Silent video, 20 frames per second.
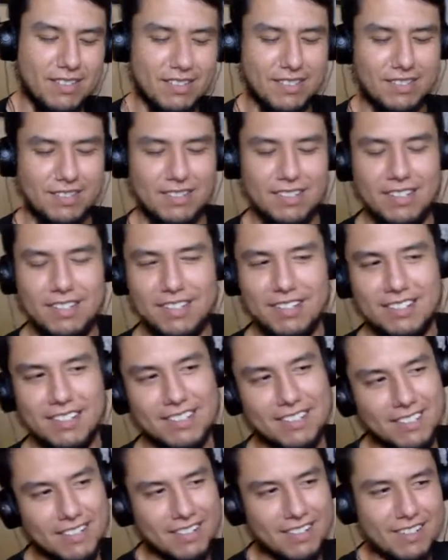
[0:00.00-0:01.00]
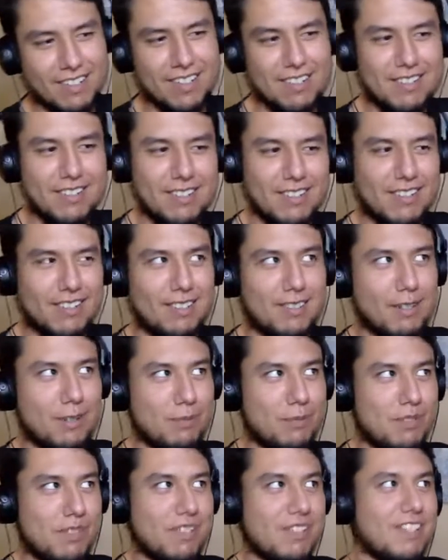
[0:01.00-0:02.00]
Yeah, it's the
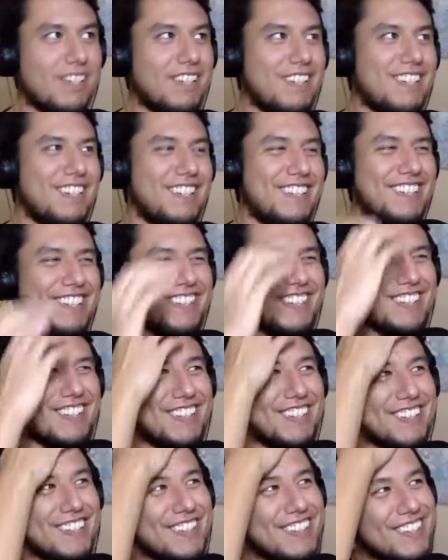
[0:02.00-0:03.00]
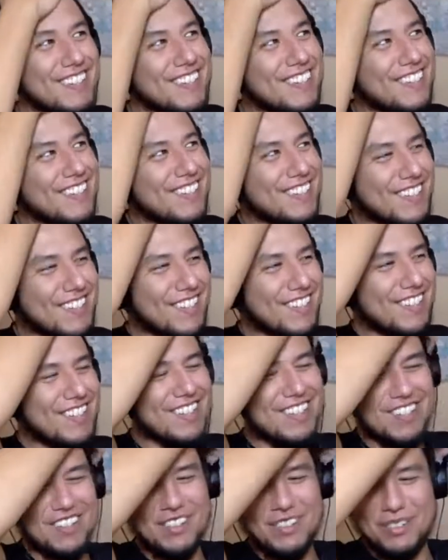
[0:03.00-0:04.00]
exception. Like
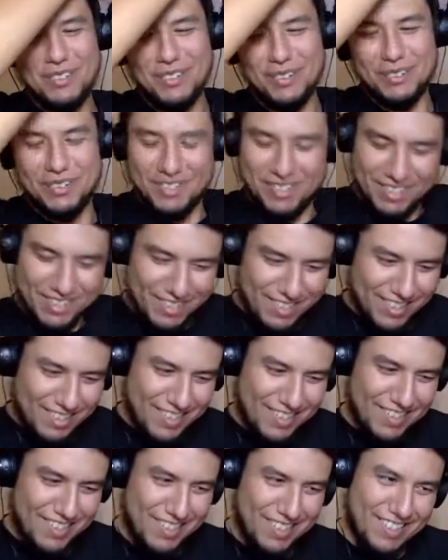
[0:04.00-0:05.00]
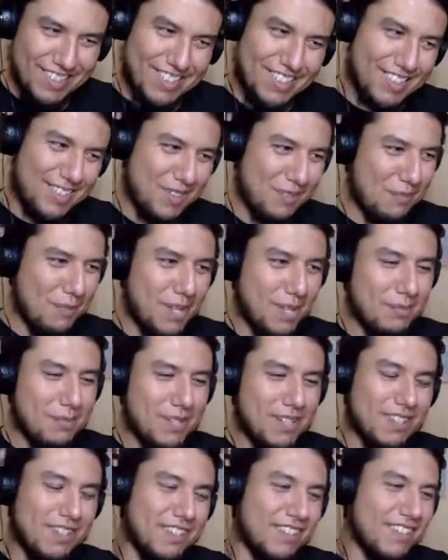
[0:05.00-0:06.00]
I don't know, maybe.